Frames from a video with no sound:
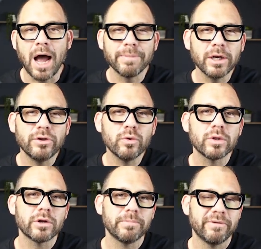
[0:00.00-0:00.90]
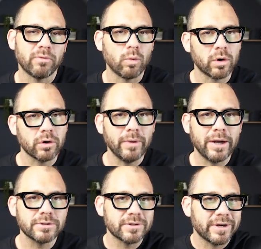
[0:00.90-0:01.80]
I'm gonna do a little bit of a
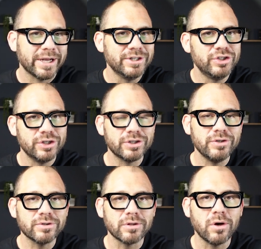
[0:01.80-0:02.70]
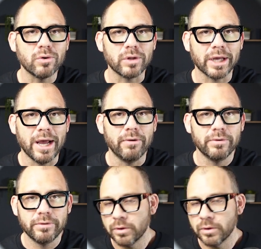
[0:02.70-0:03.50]
workaround so that I can just use a local account.